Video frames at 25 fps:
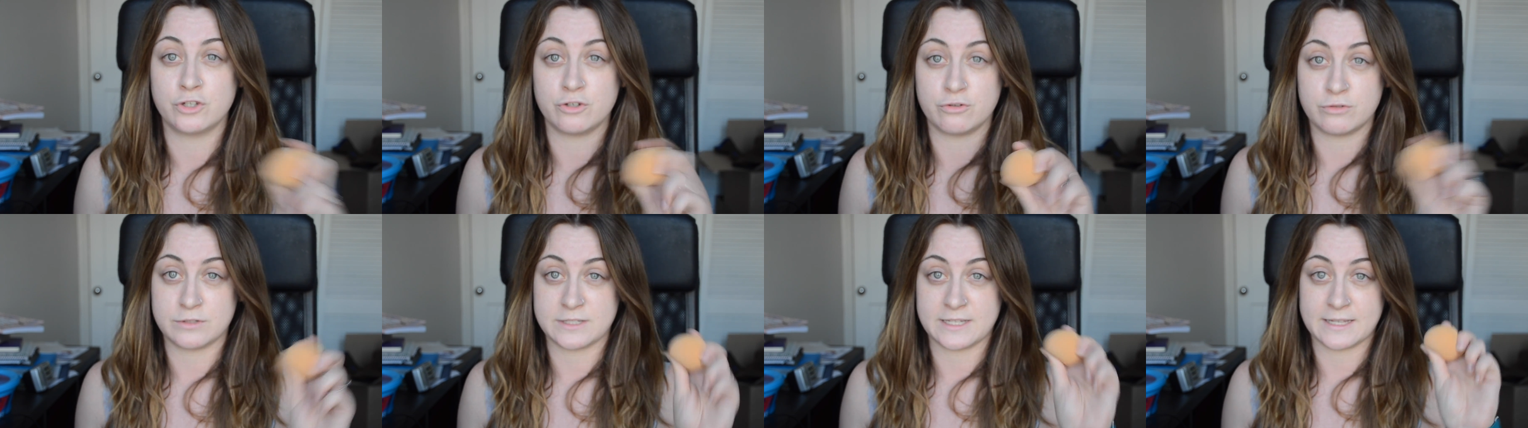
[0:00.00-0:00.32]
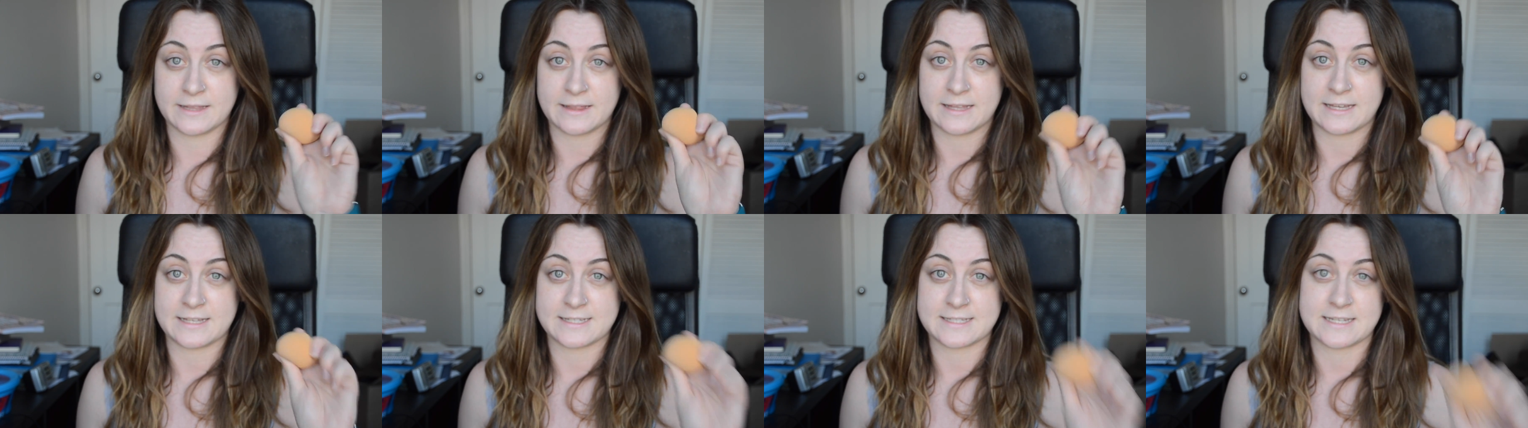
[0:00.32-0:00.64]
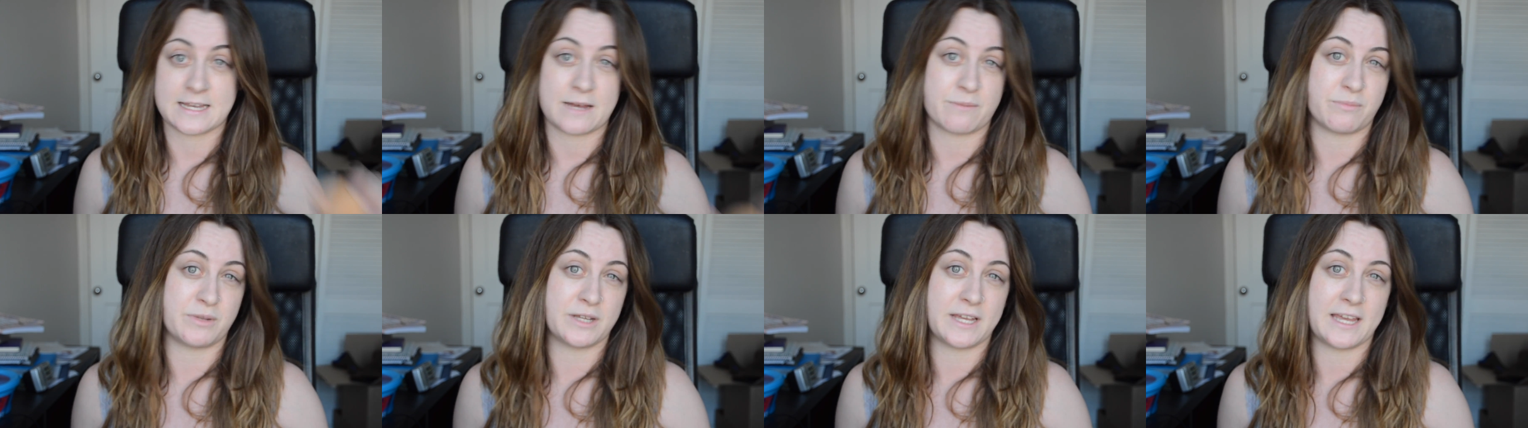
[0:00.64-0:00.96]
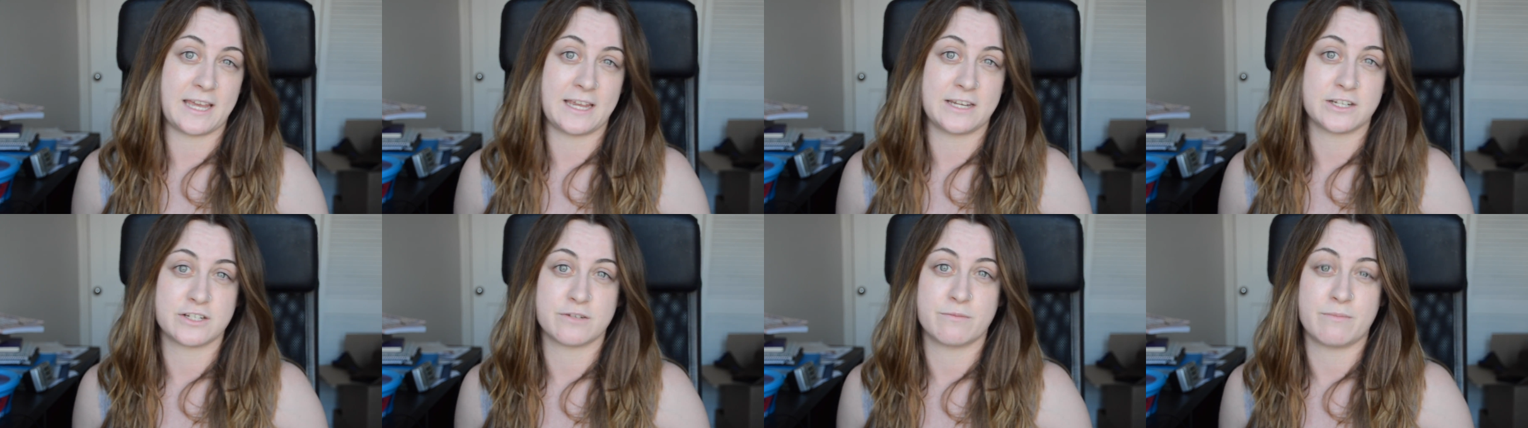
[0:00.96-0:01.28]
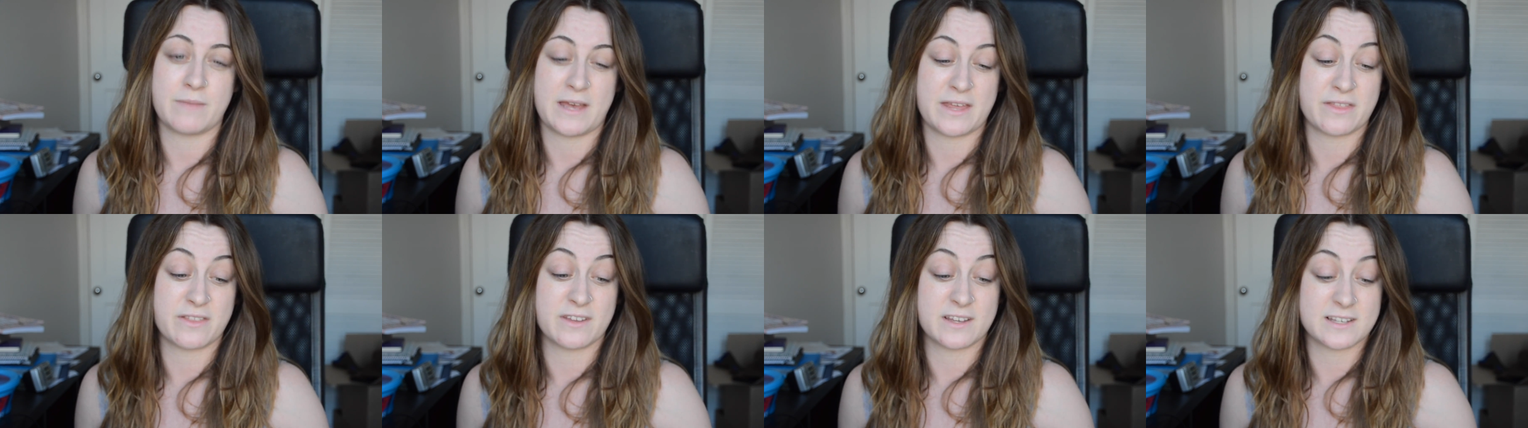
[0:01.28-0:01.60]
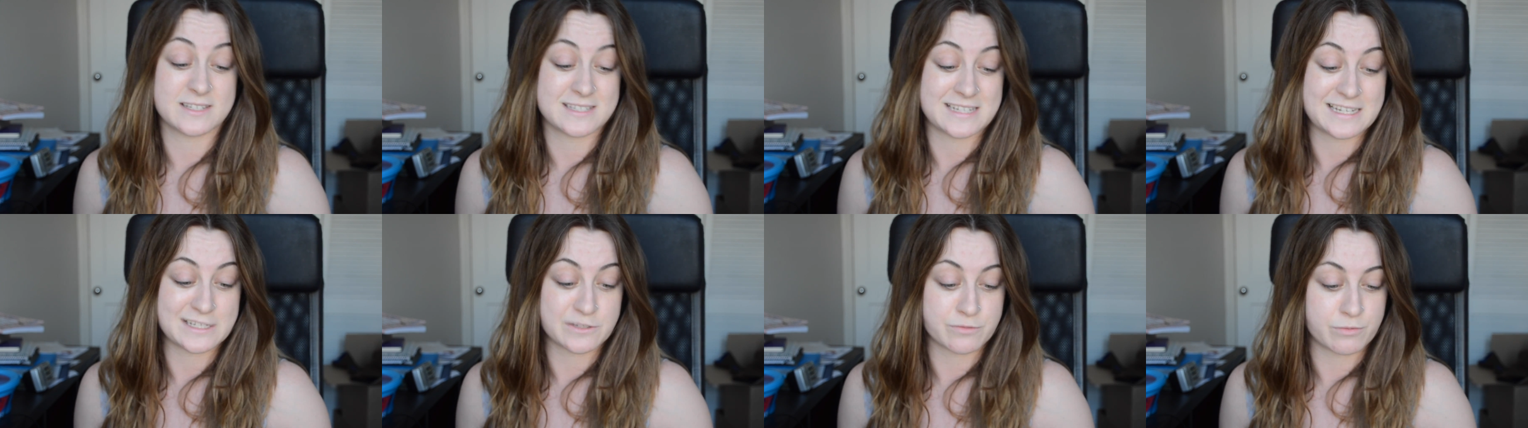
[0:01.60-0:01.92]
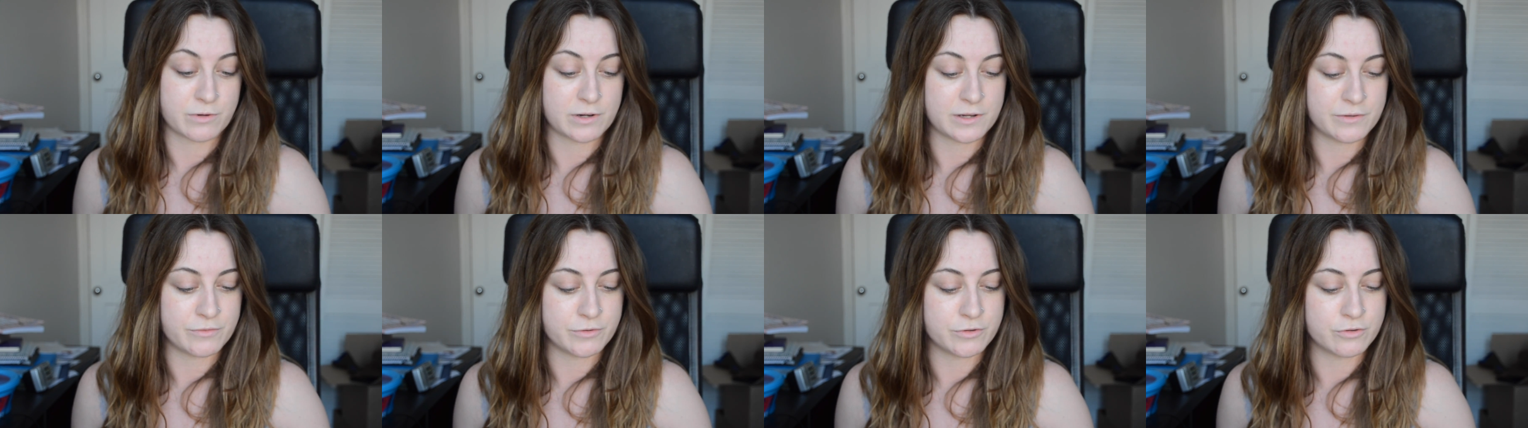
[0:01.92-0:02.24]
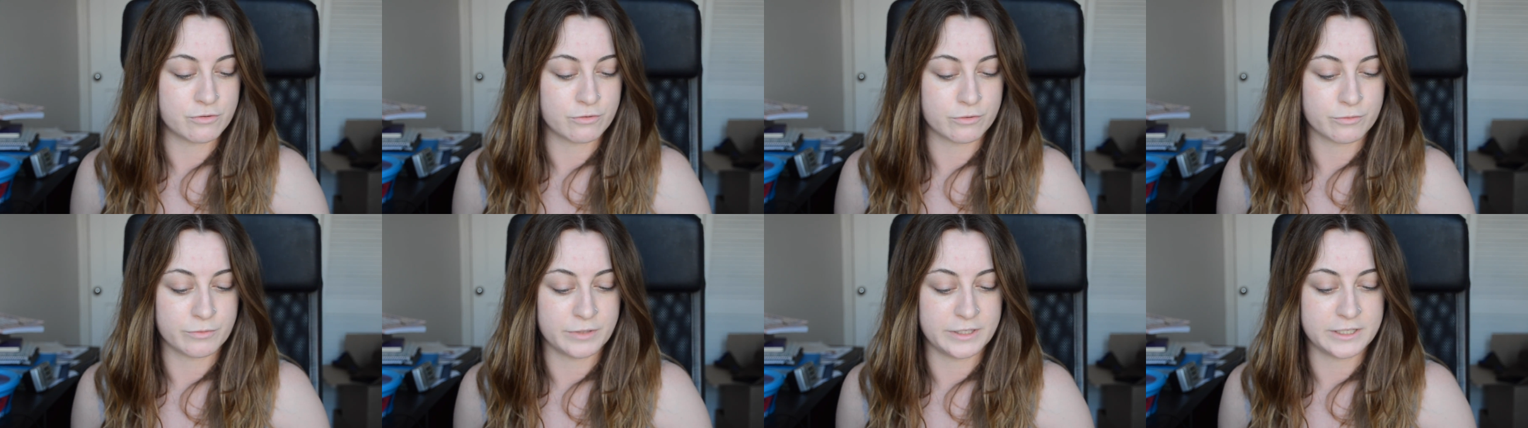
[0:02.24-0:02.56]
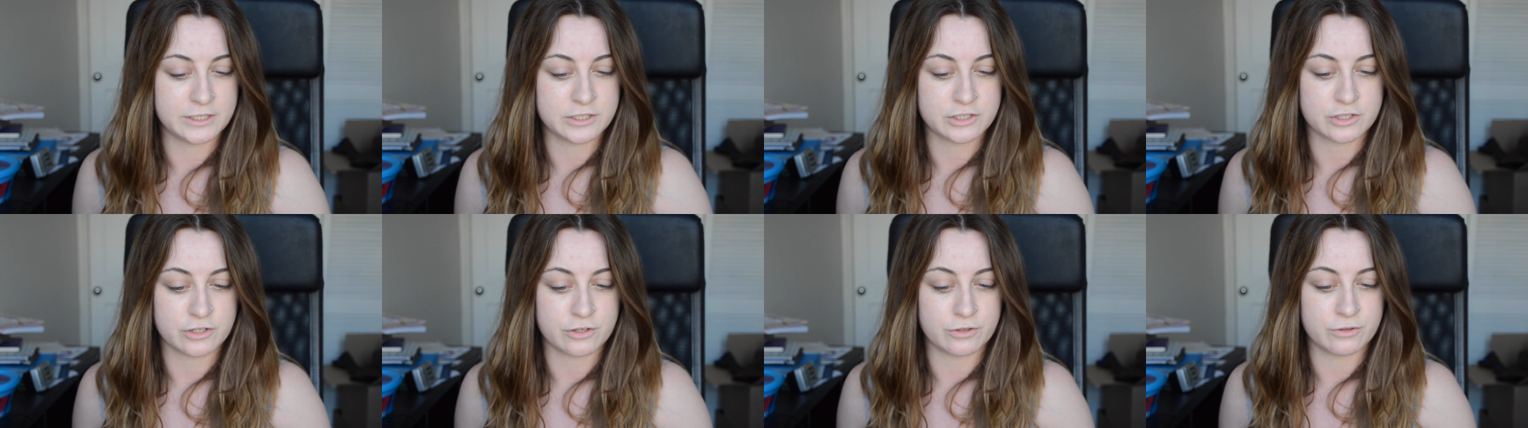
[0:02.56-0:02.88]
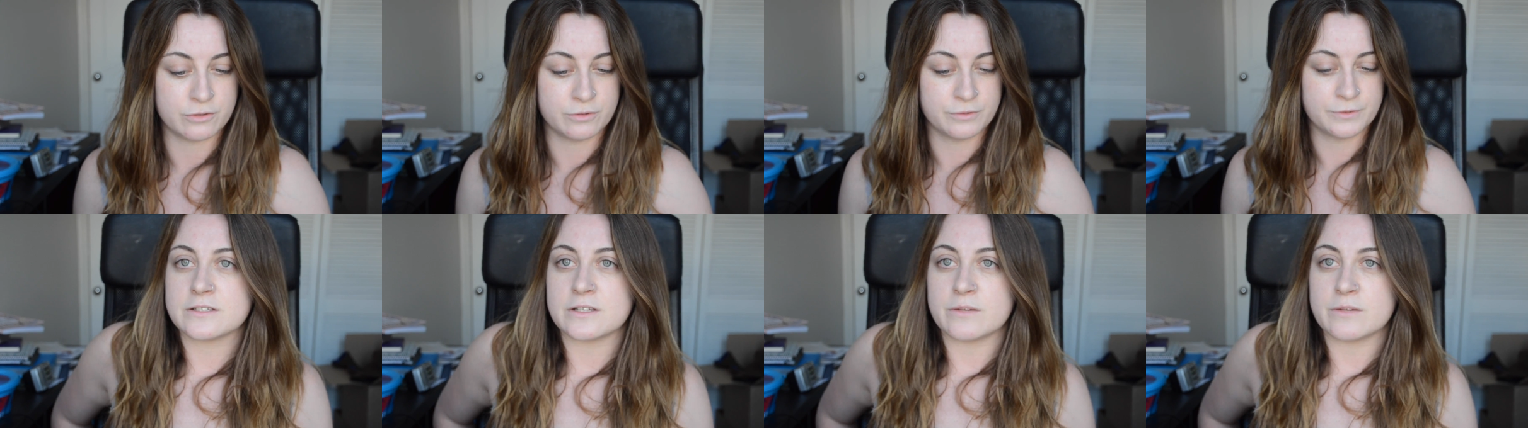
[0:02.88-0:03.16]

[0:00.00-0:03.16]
using this application method because that's what I would normally do.